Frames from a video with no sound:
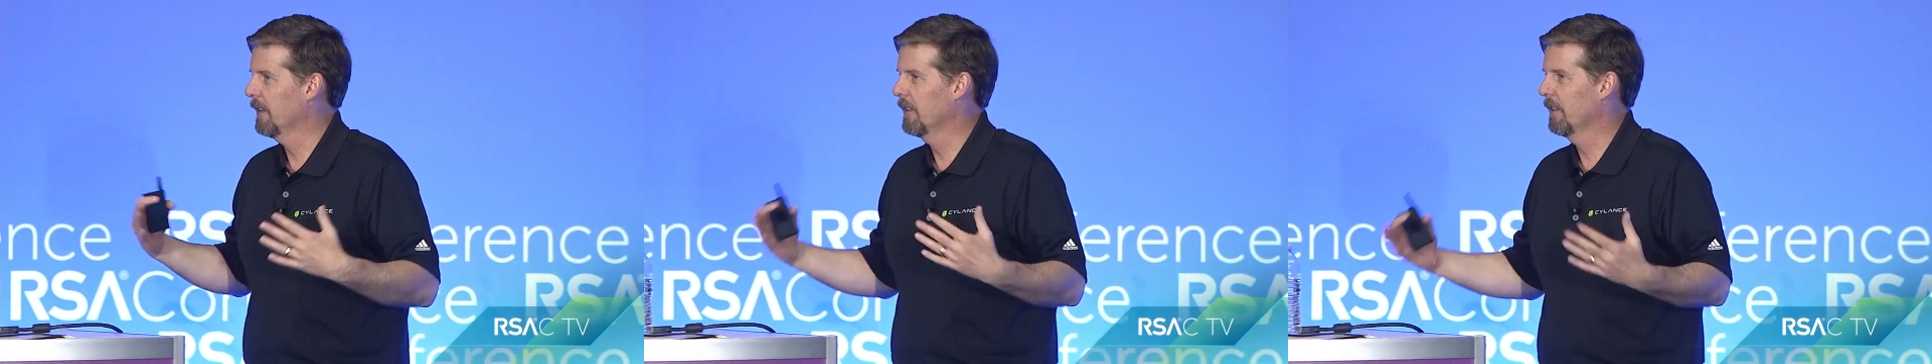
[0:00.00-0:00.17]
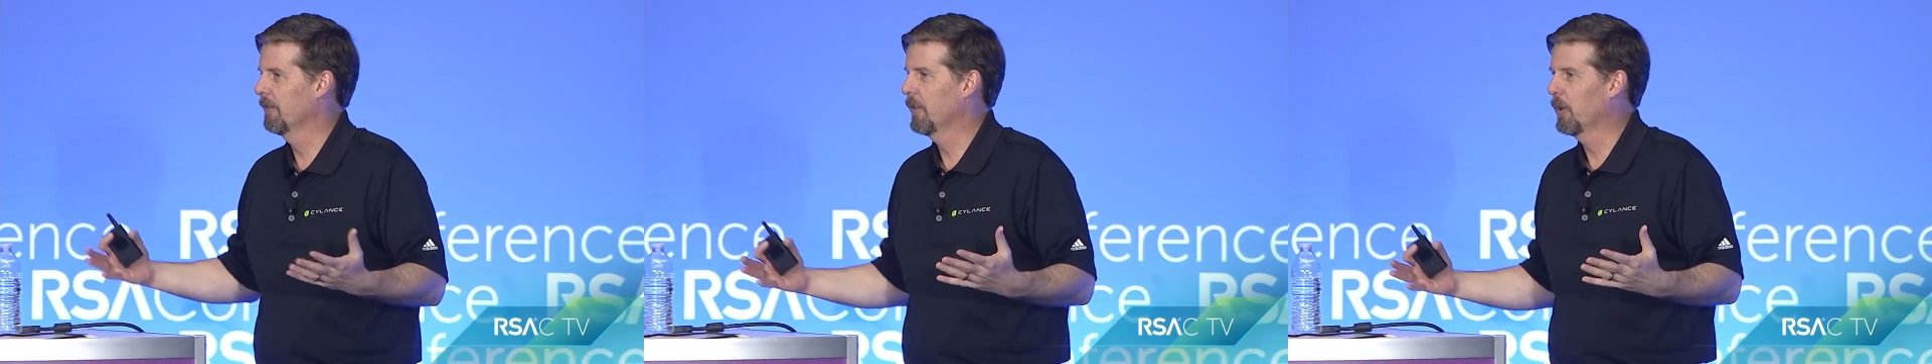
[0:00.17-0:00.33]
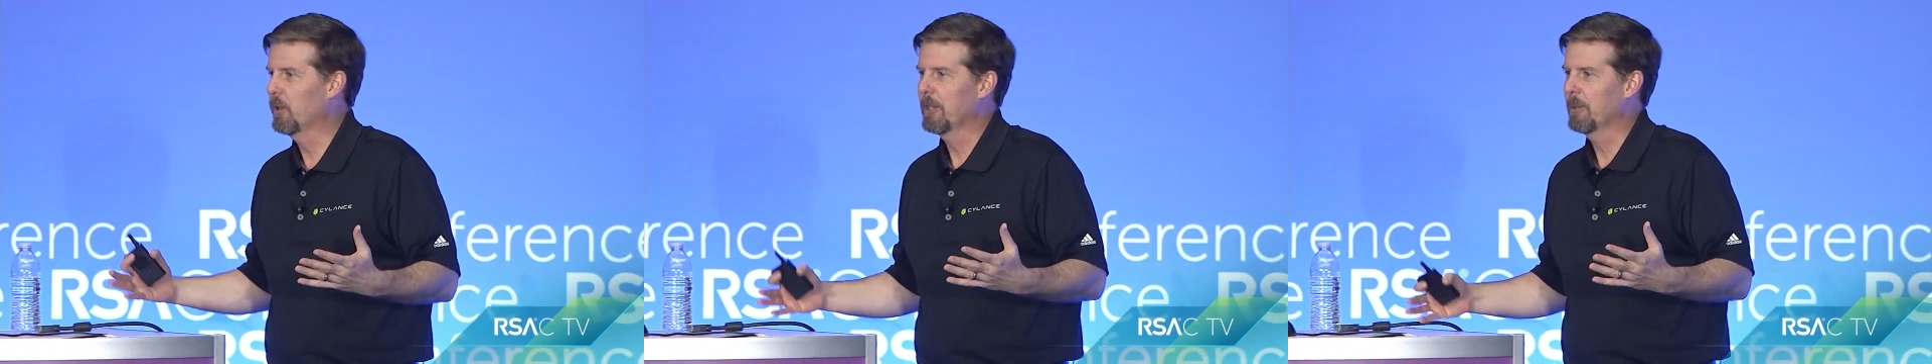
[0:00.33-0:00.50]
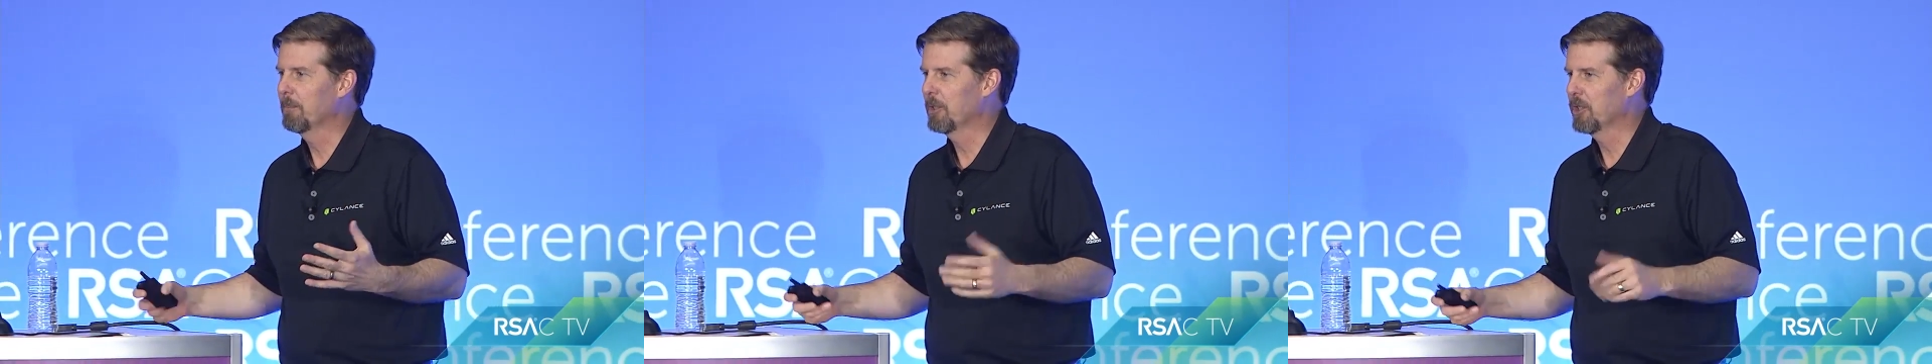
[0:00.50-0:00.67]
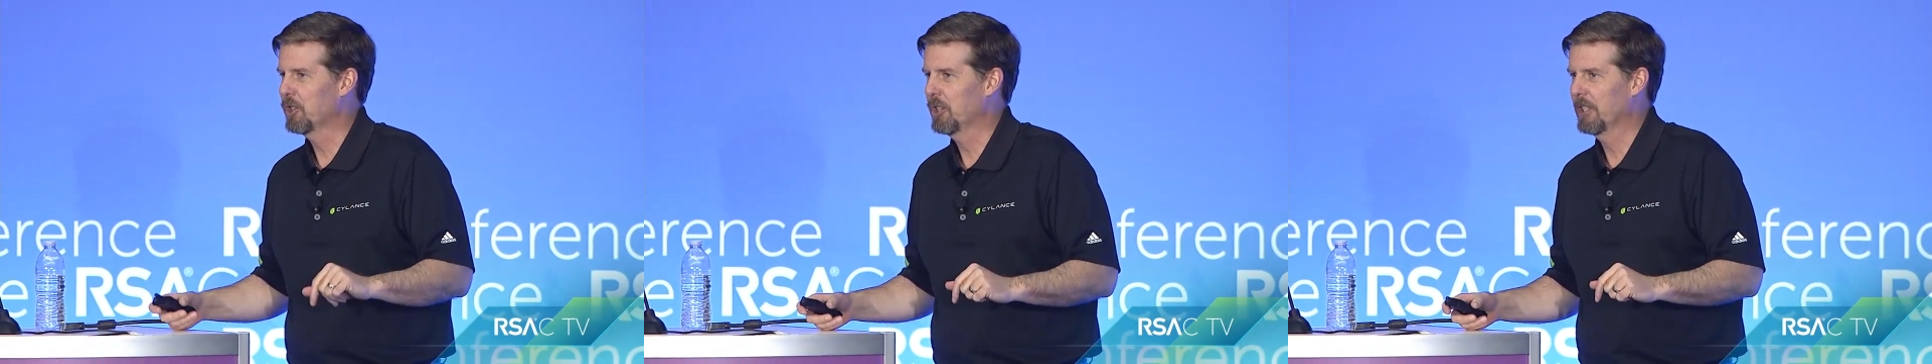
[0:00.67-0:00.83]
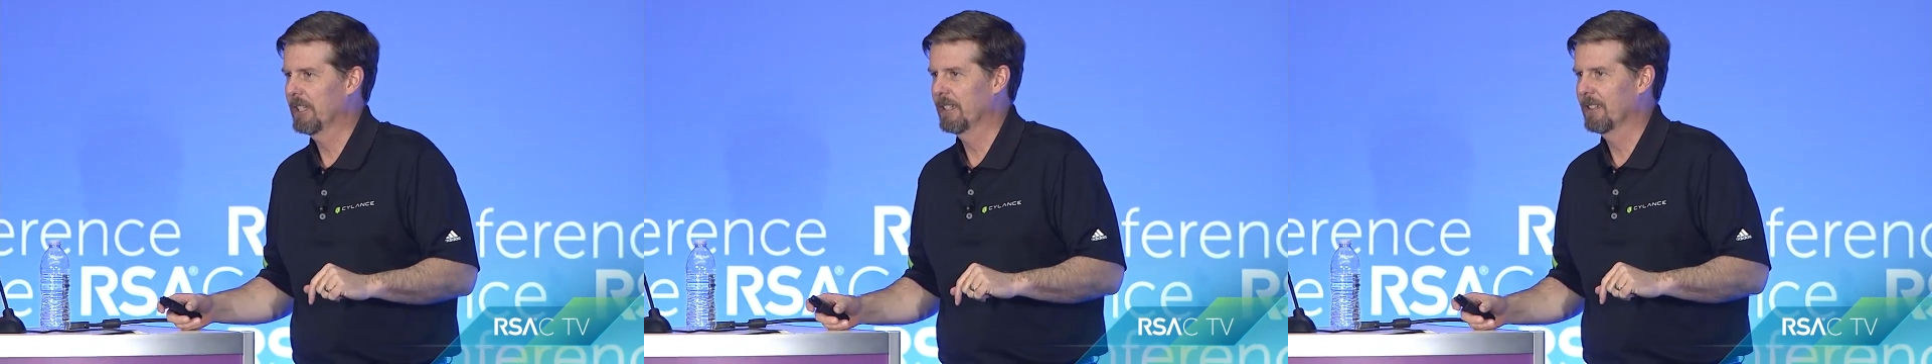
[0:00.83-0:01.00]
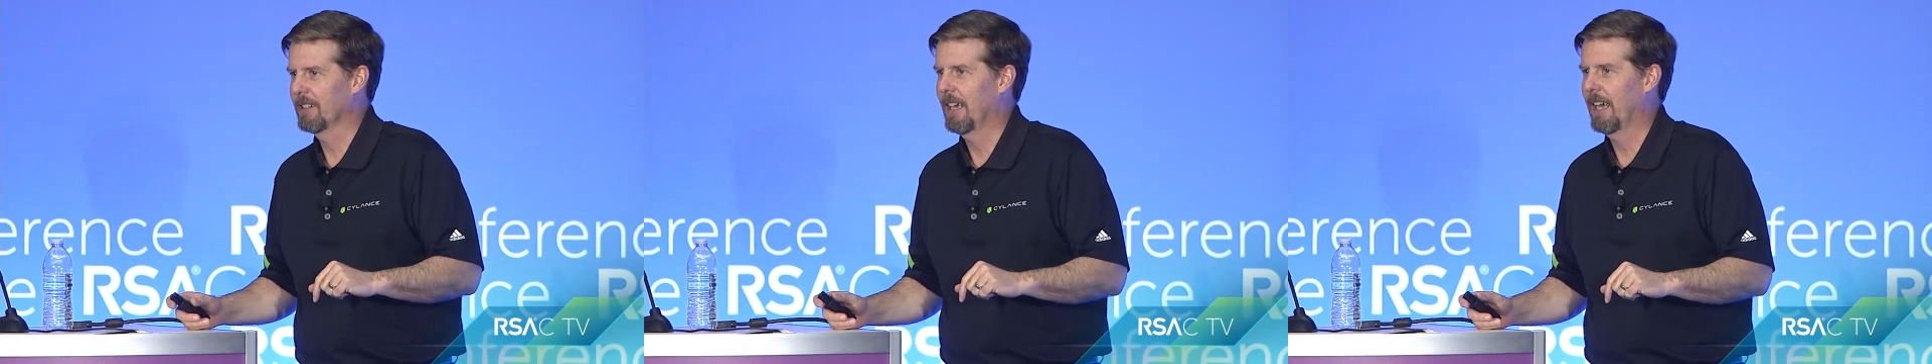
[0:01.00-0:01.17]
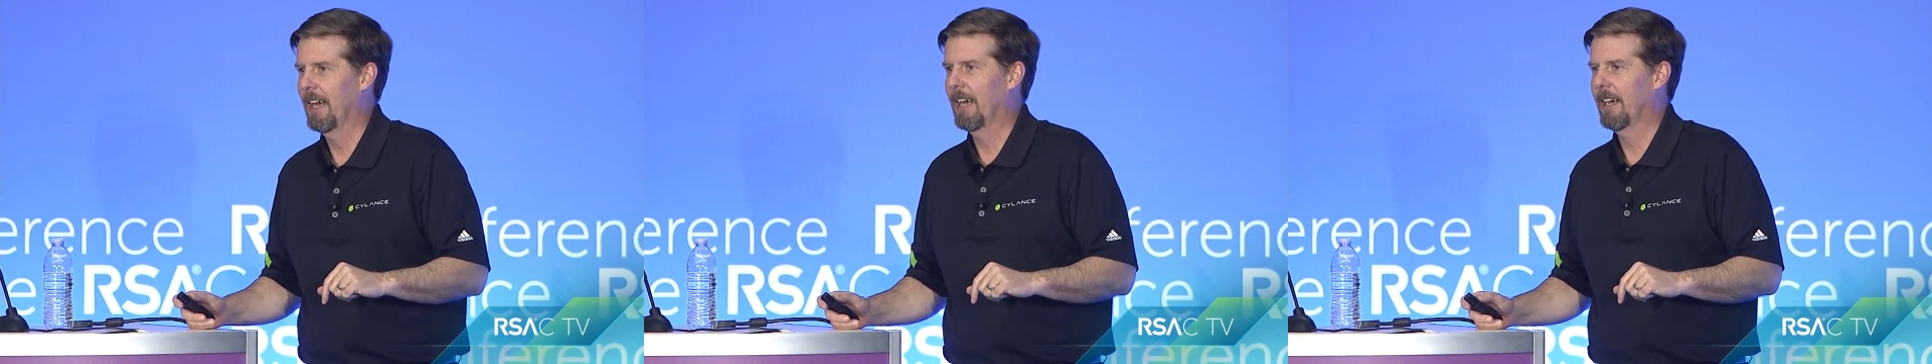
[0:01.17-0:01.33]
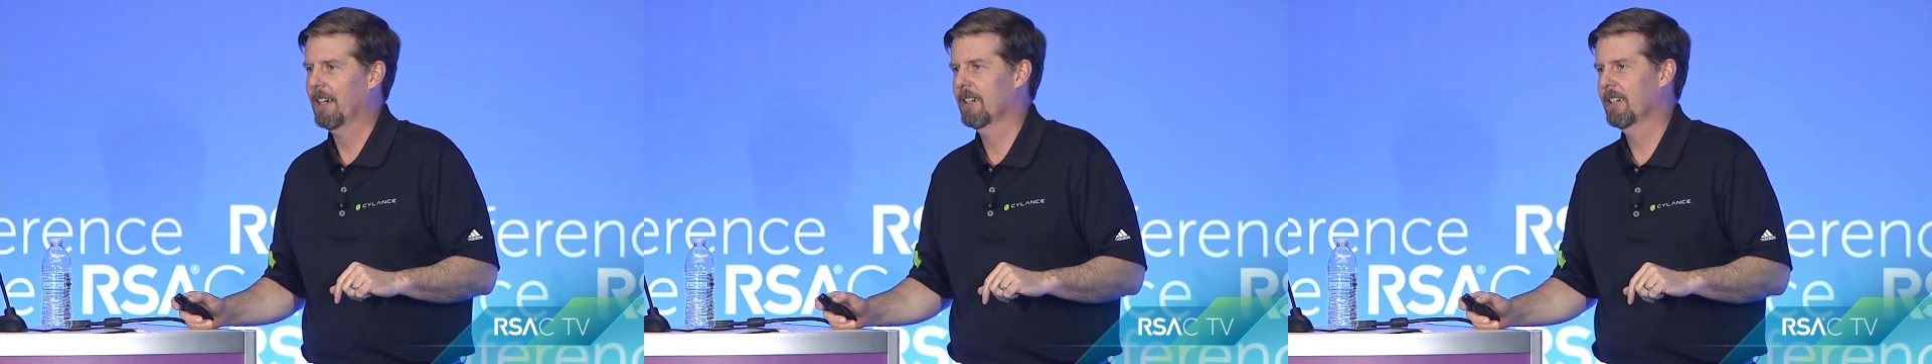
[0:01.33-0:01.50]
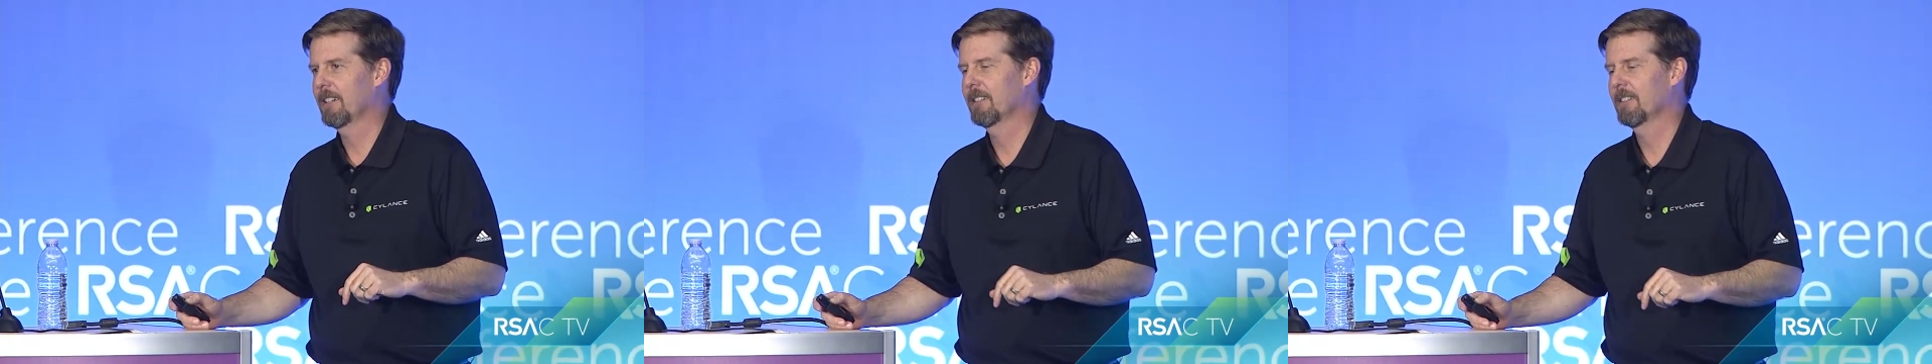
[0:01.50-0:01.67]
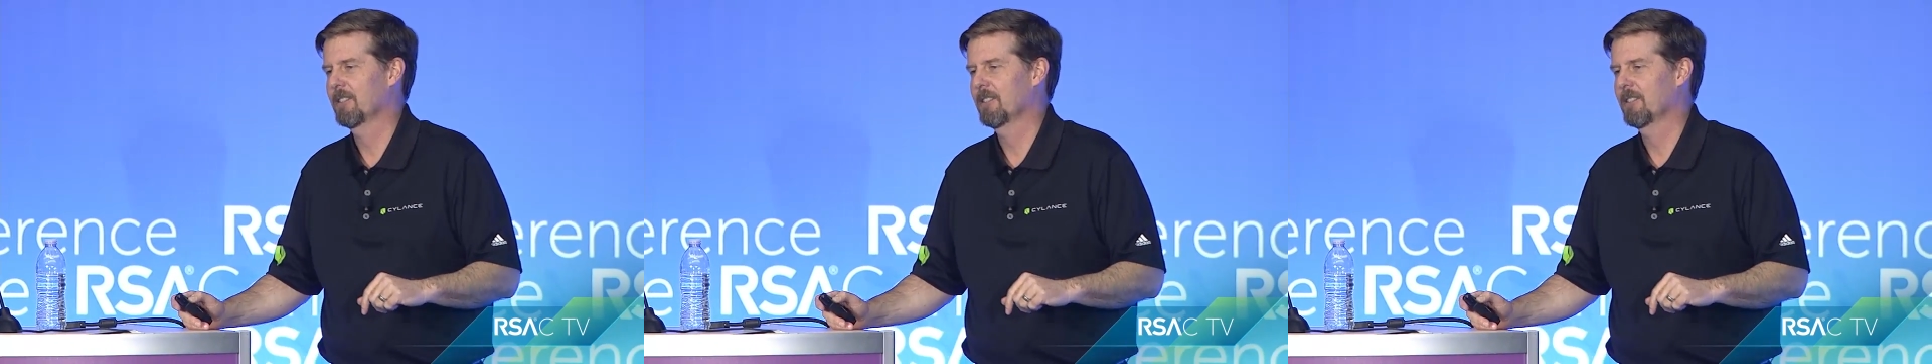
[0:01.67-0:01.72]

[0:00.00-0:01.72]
the voting machine hack.